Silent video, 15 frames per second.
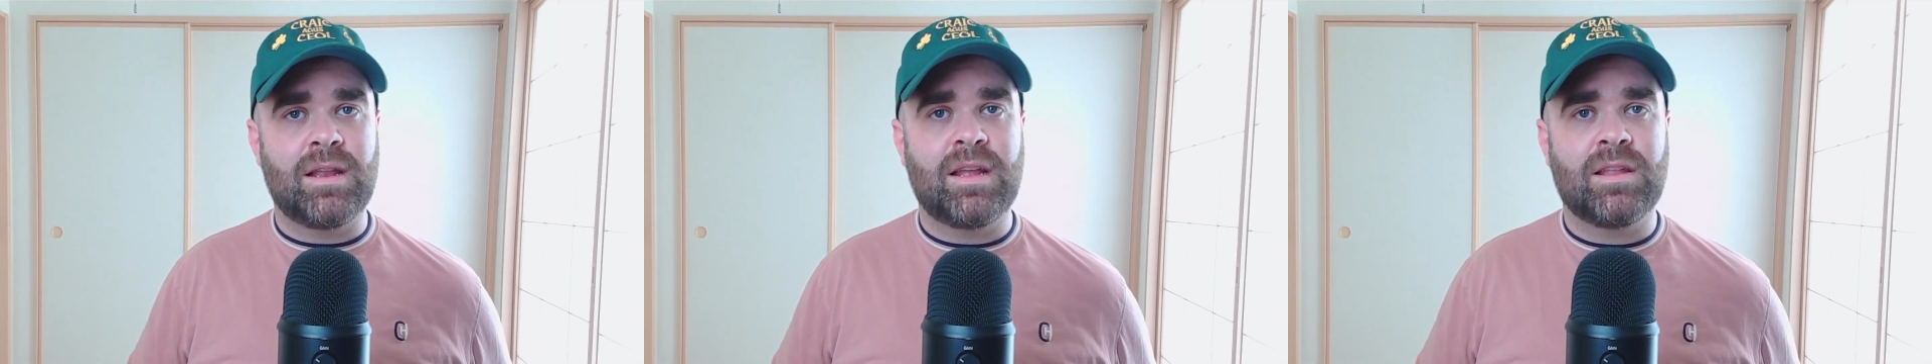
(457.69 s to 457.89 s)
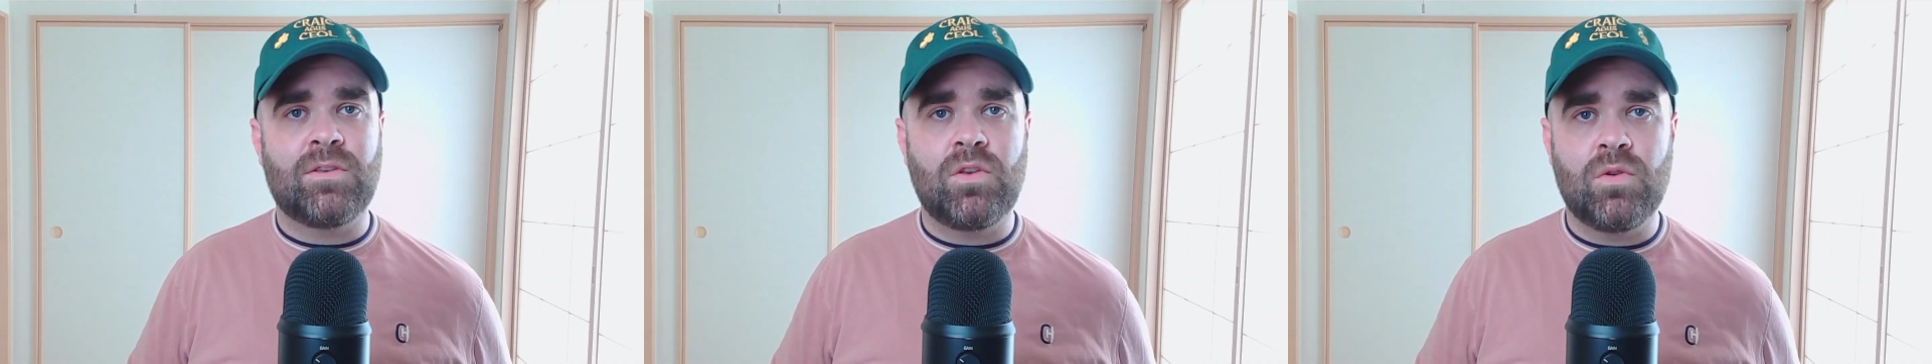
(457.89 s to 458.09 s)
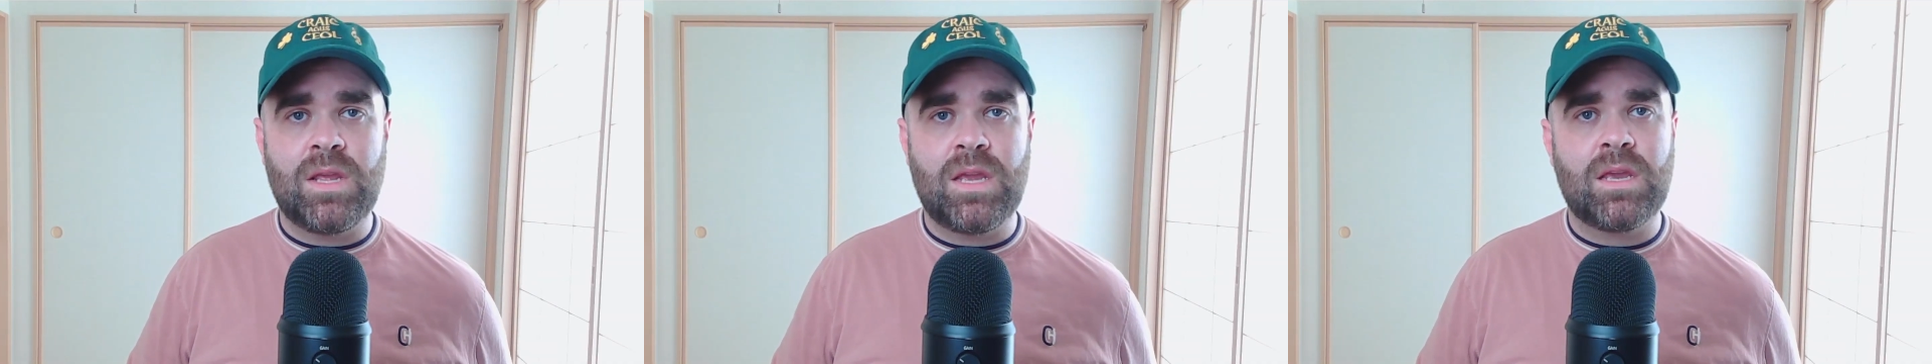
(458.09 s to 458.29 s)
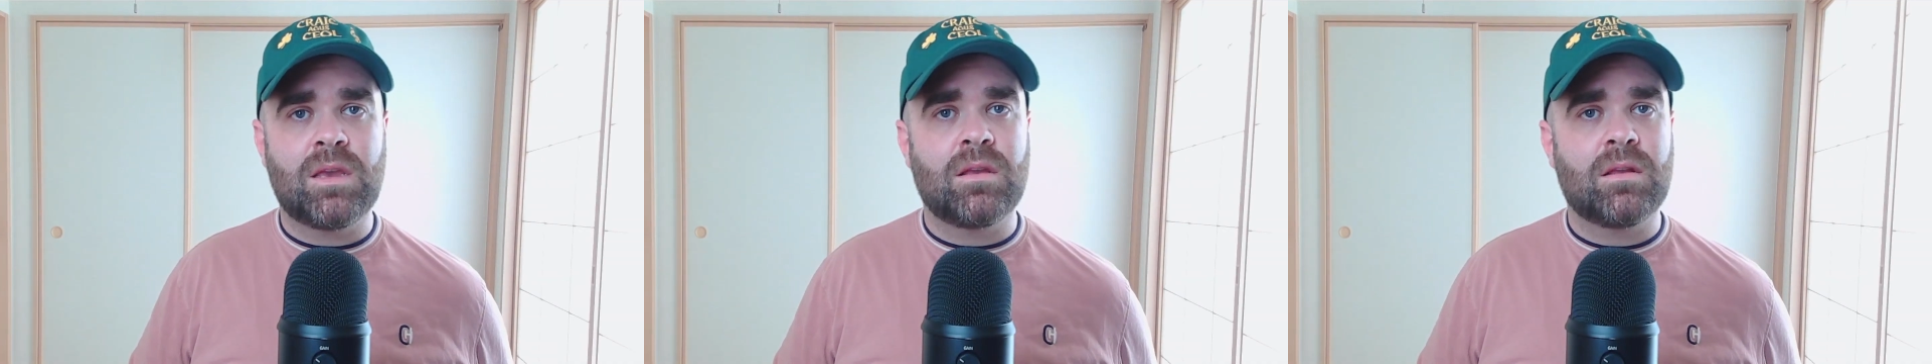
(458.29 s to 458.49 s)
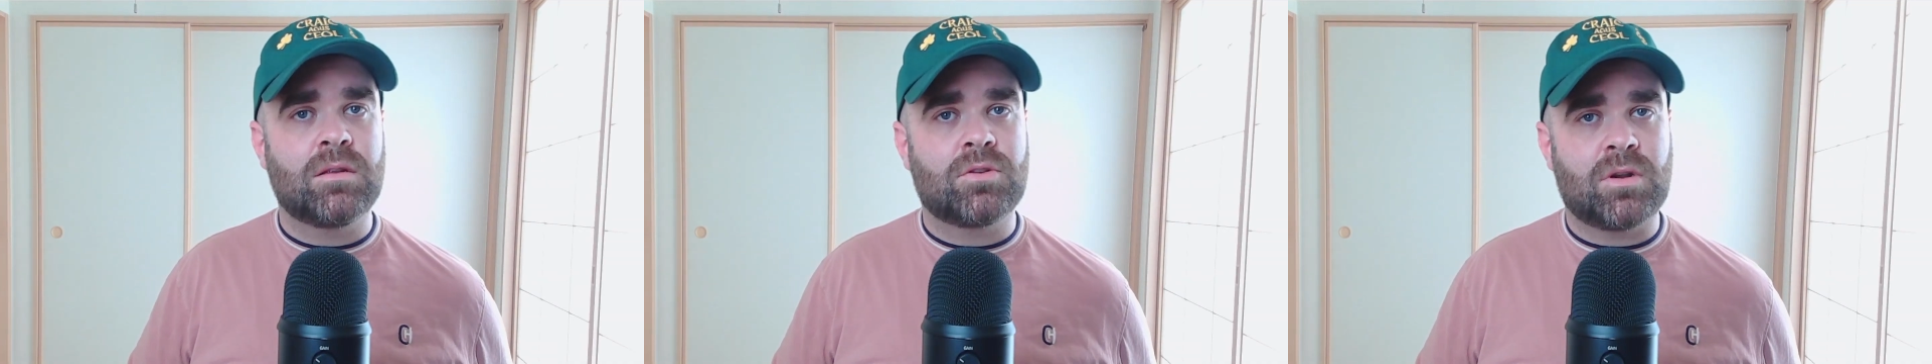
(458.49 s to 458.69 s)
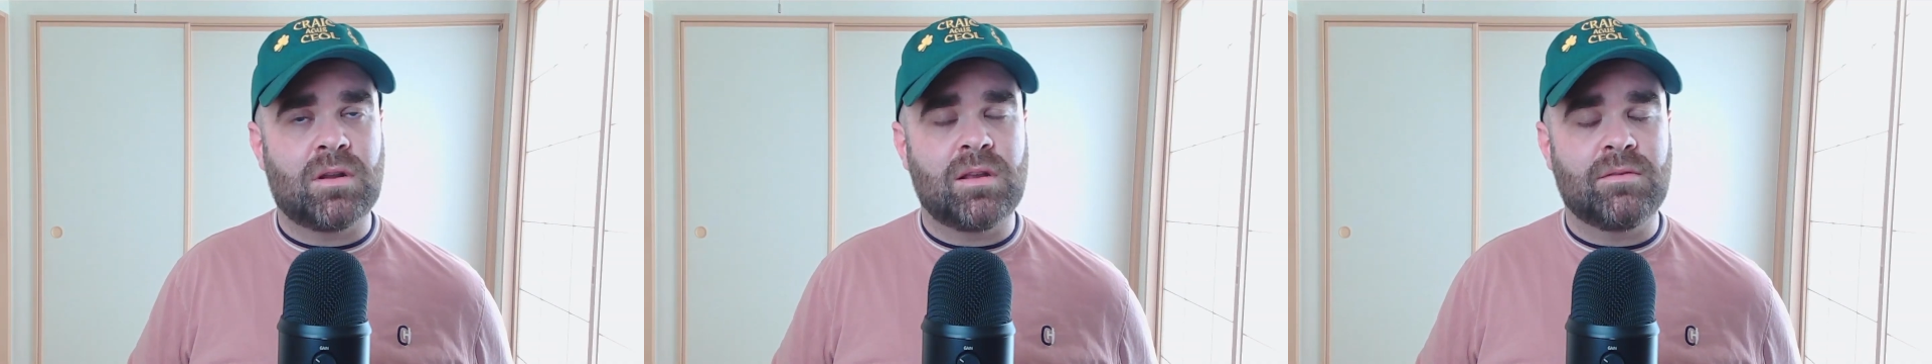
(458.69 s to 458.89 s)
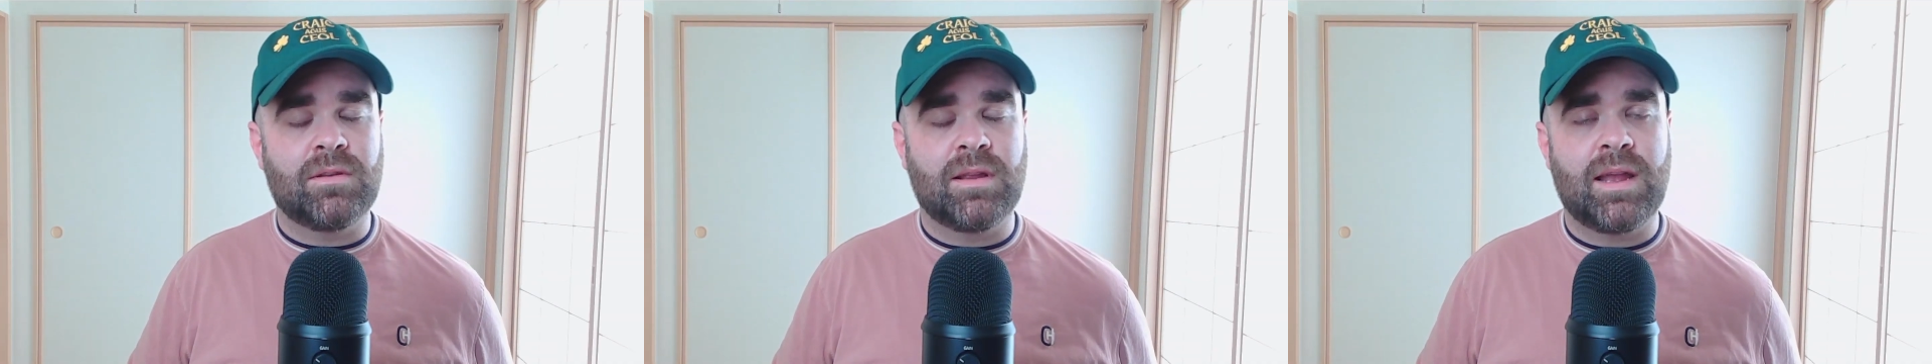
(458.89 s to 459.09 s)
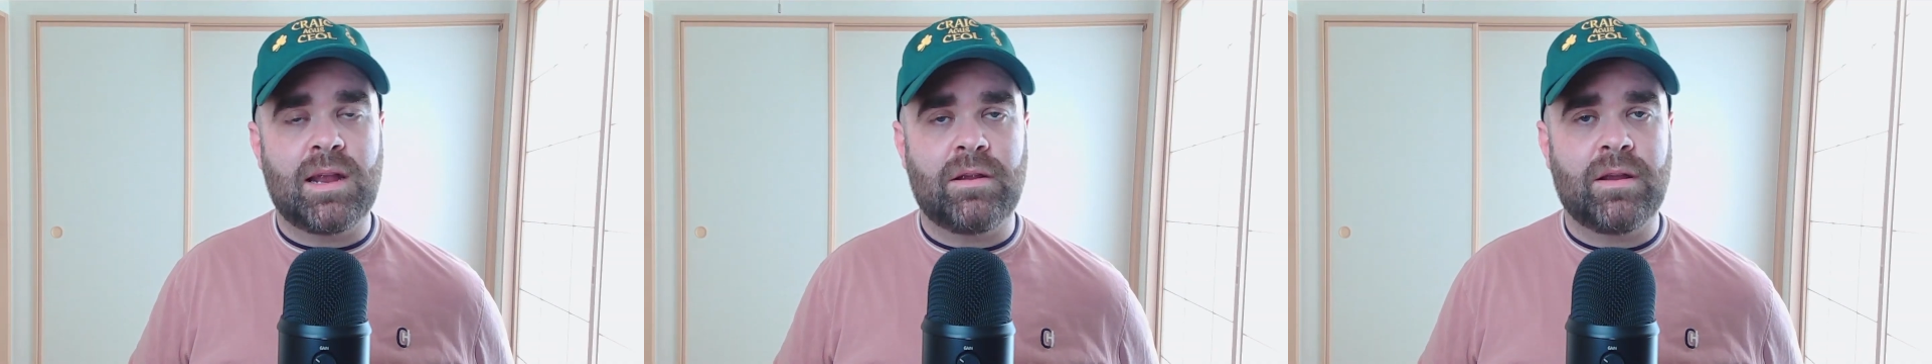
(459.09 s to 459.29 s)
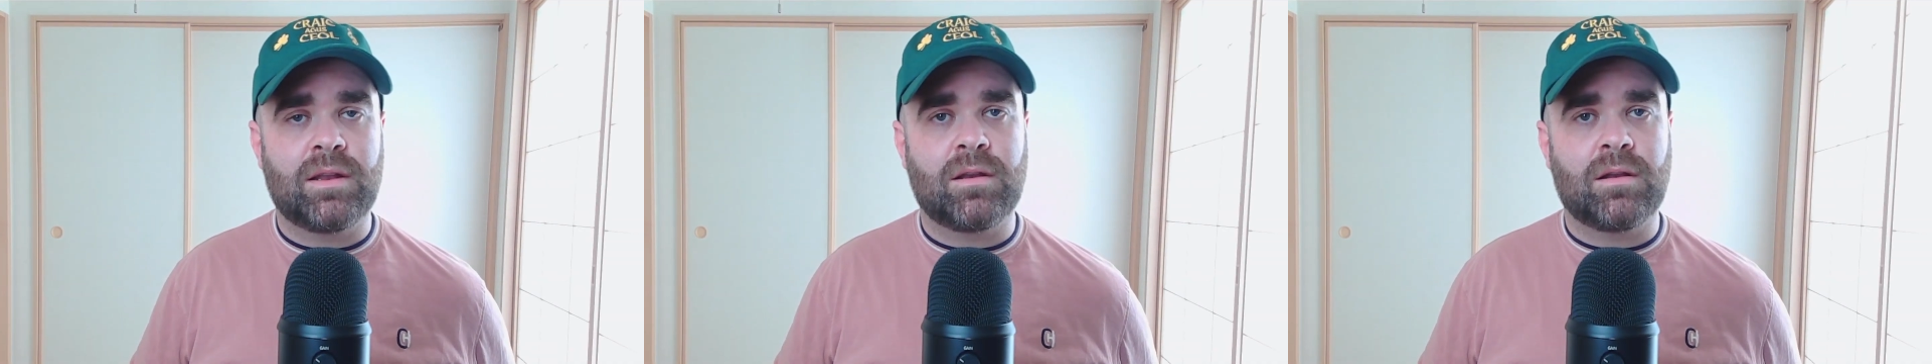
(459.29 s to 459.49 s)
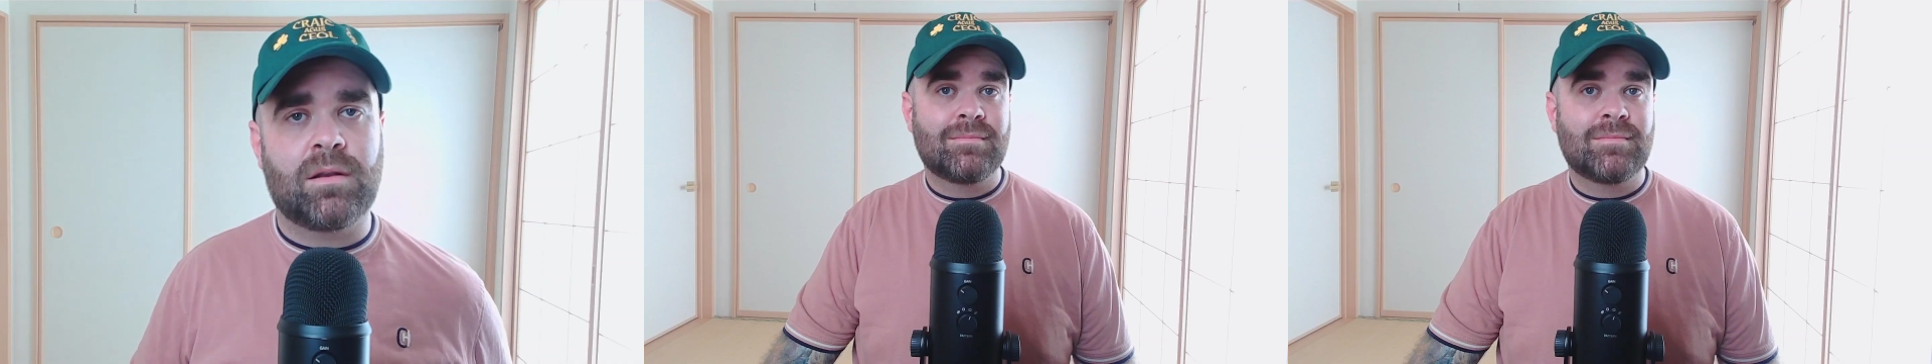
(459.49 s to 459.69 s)
its unique drive and
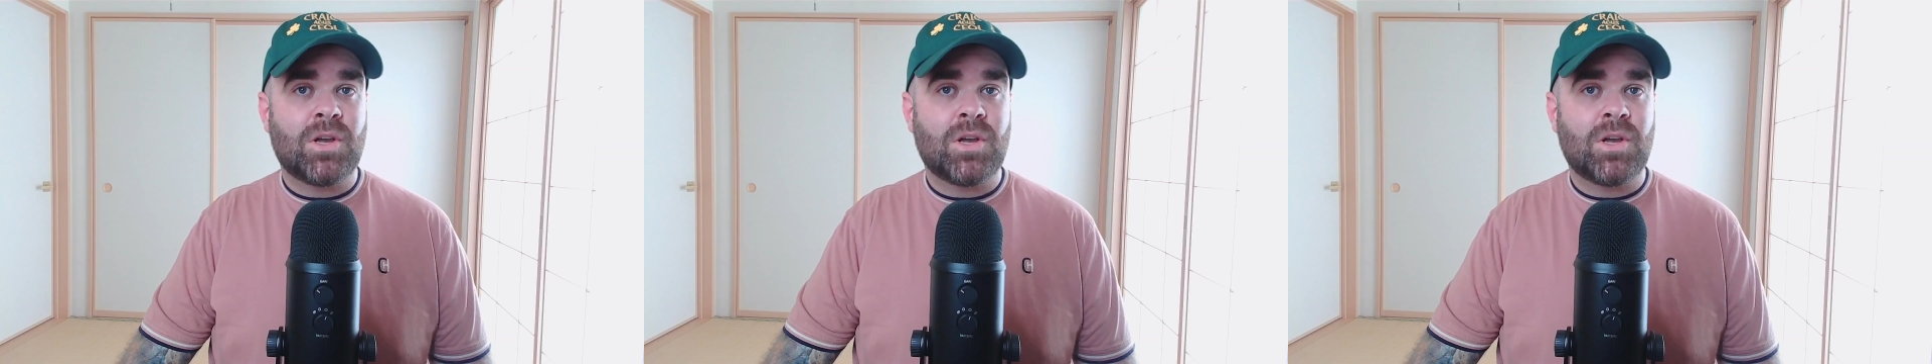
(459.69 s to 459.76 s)
character.